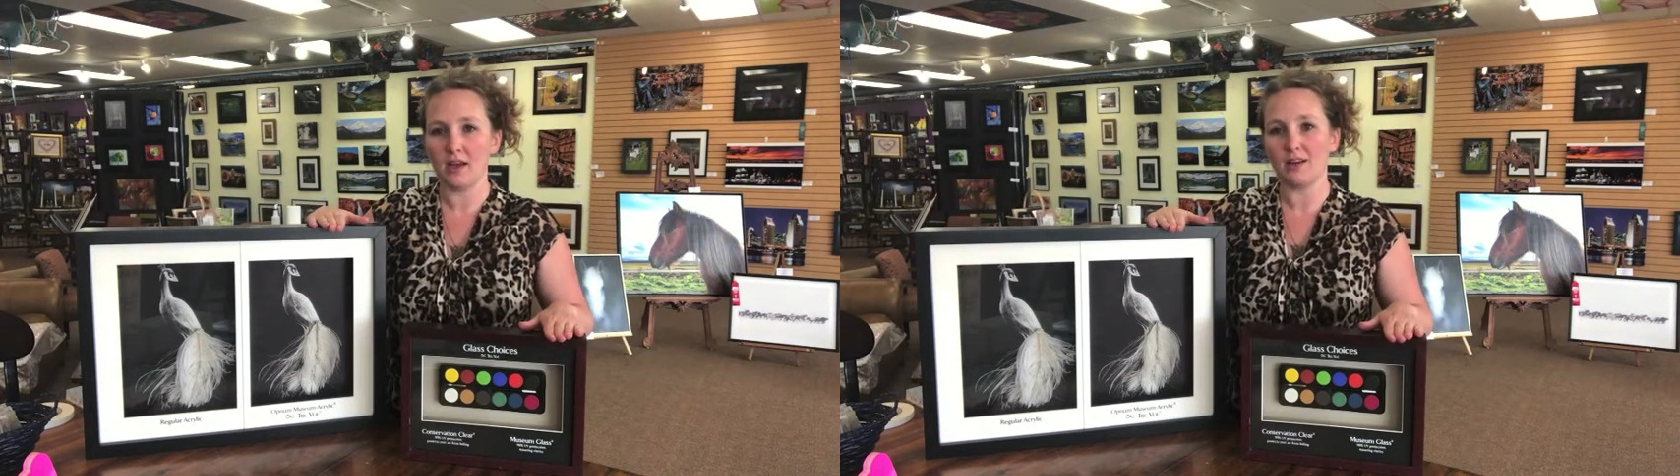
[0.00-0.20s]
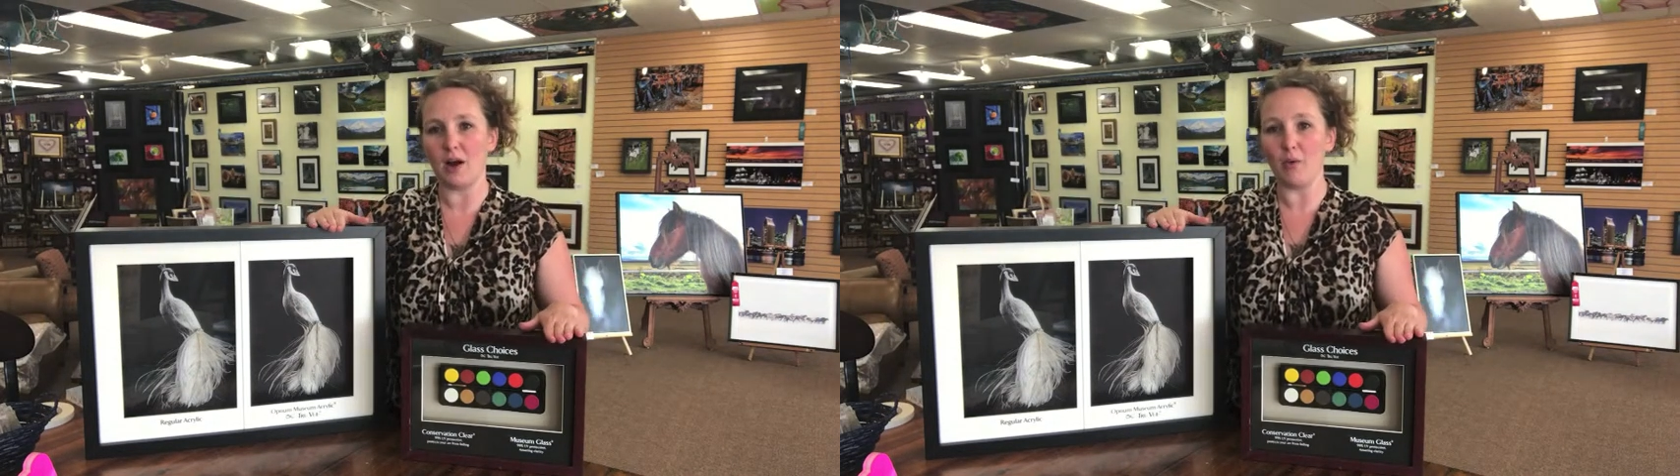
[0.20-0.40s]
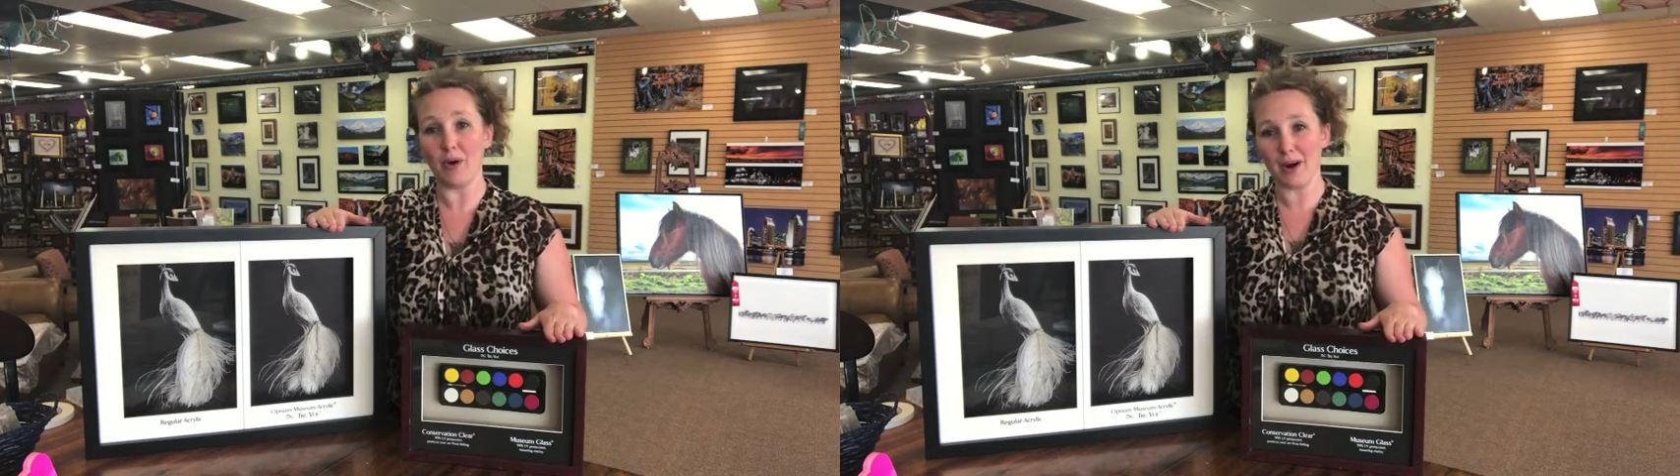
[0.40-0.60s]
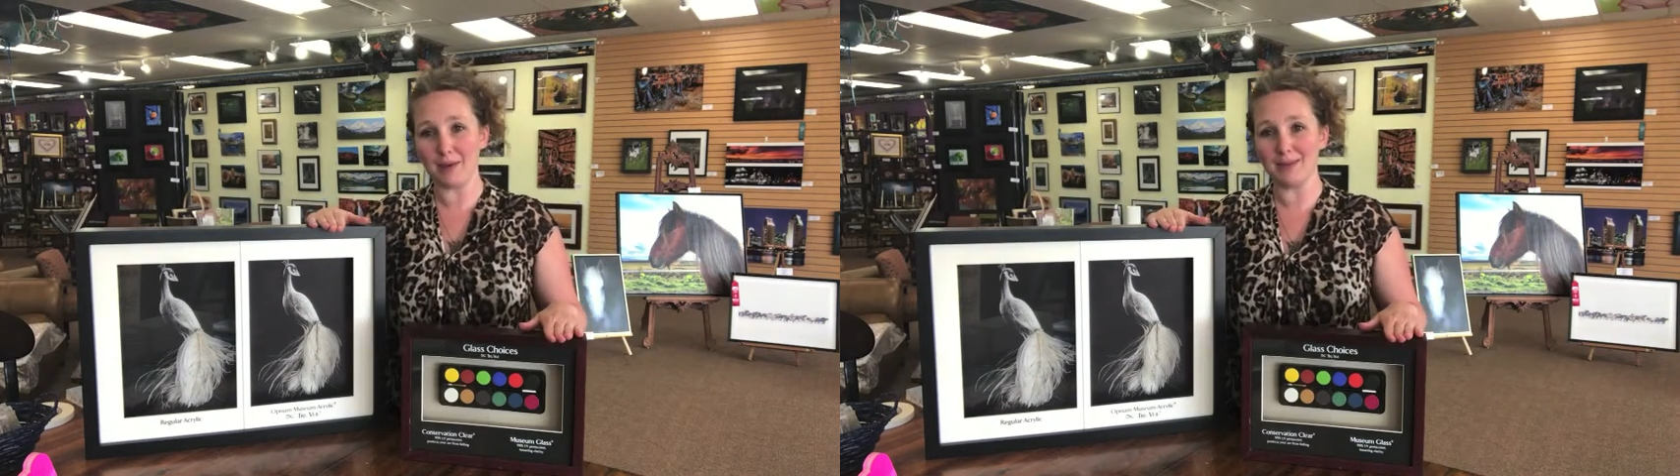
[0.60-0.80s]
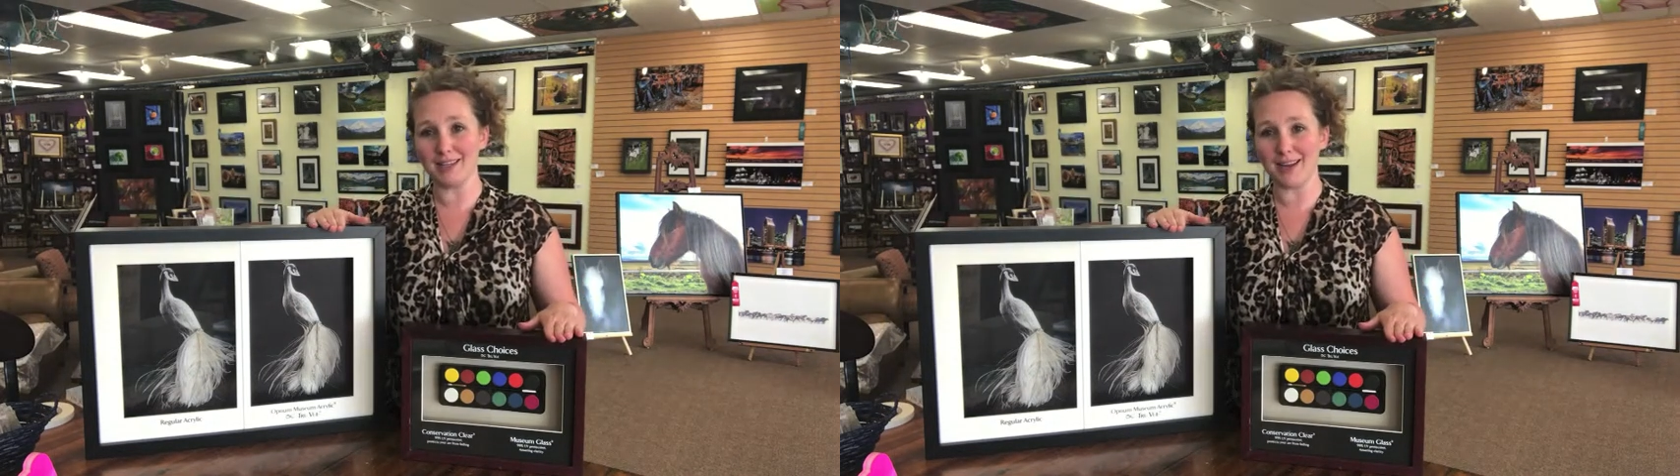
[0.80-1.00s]
Now where
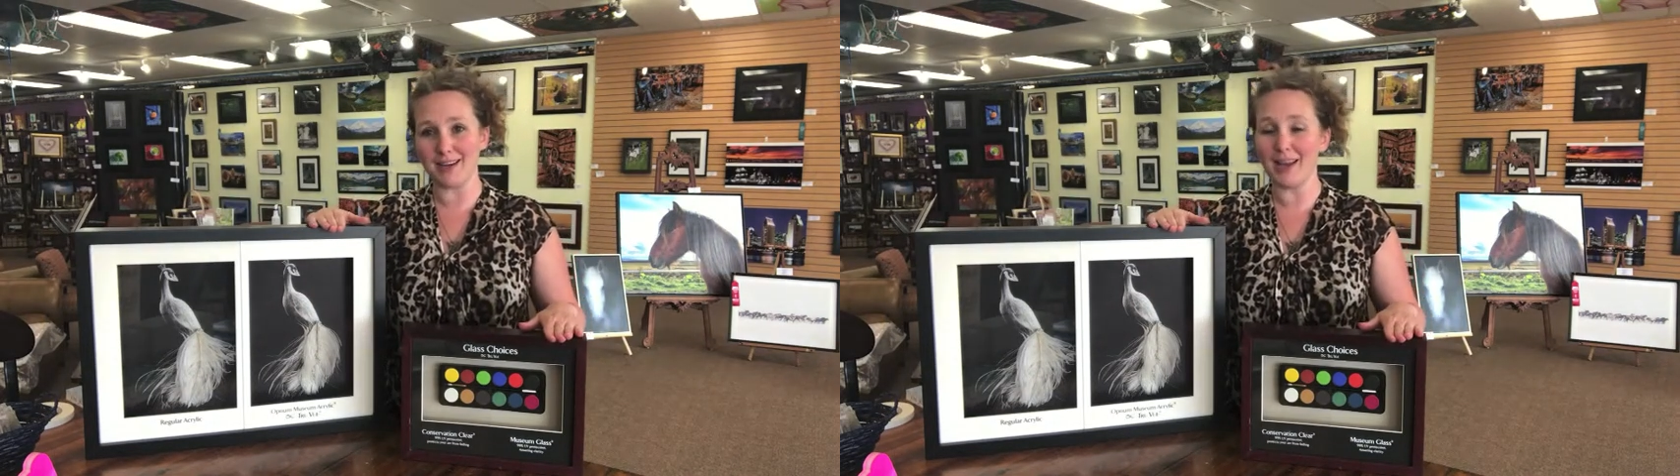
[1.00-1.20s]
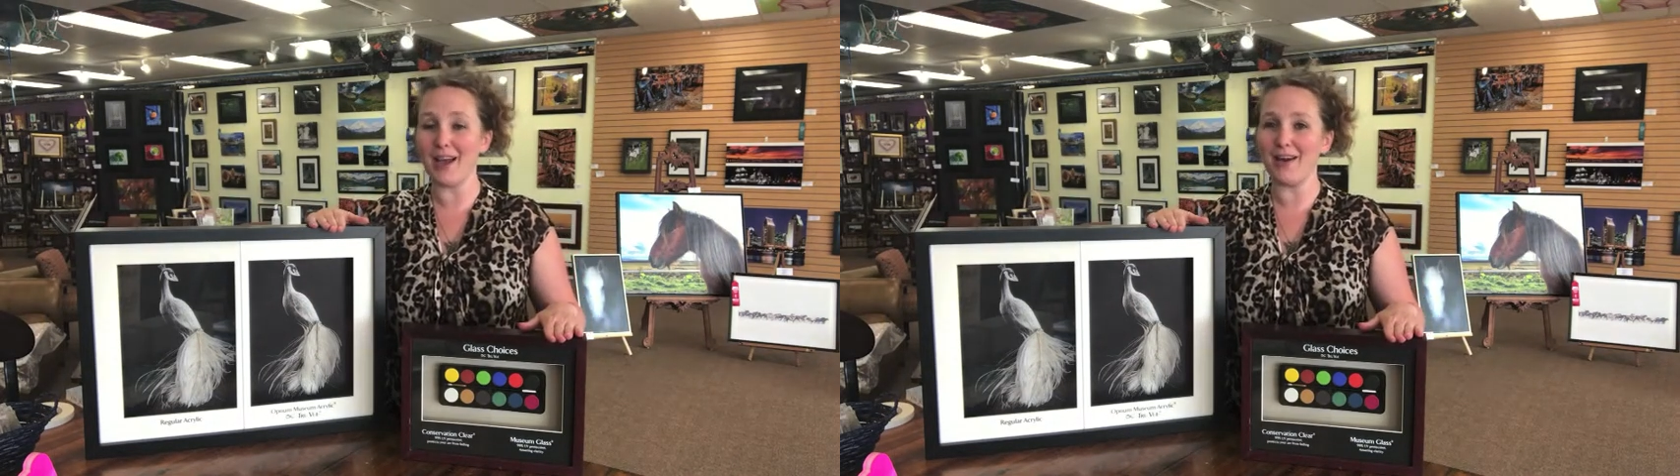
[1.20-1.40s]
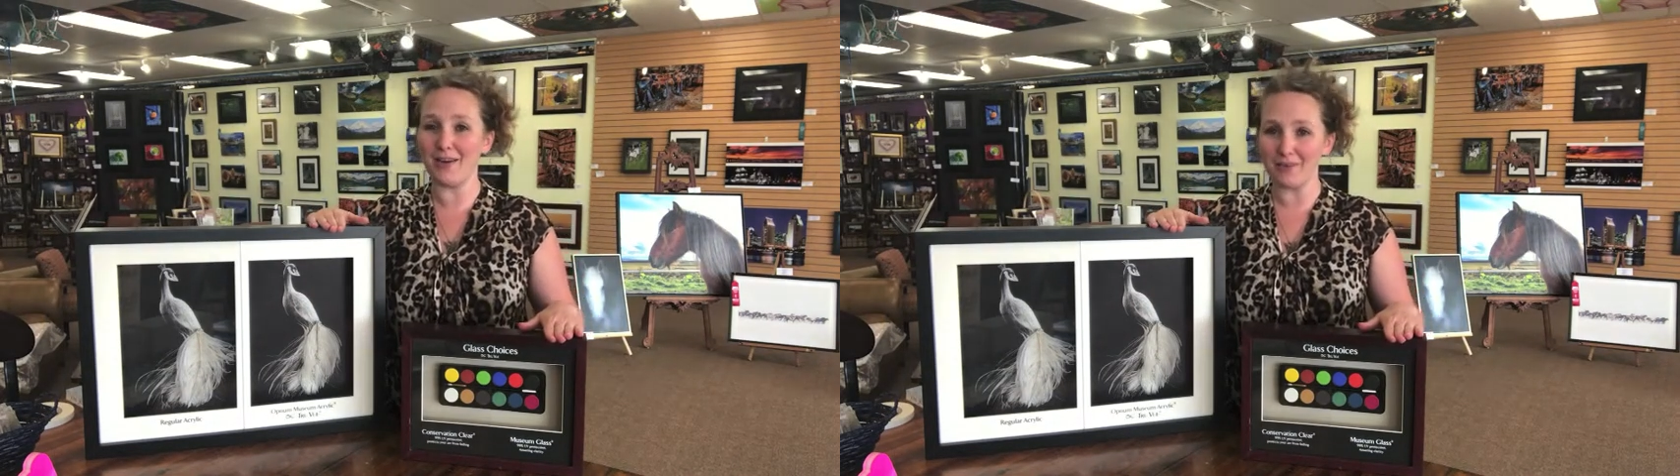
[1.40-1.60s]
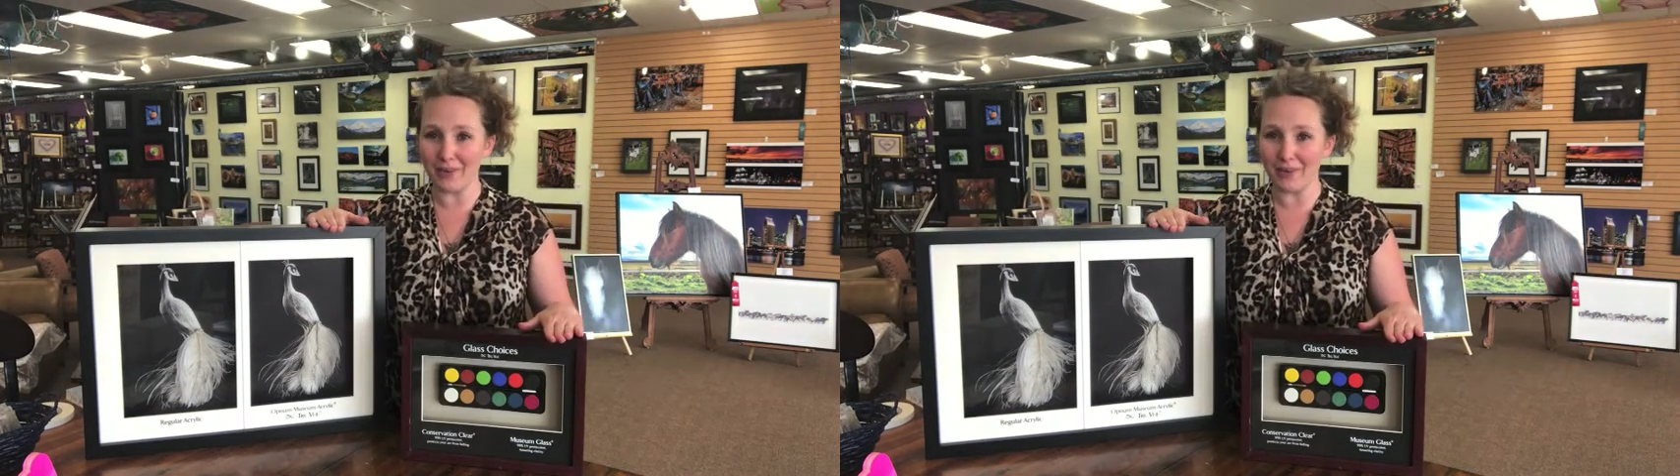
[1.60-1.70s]
I'm standing, I have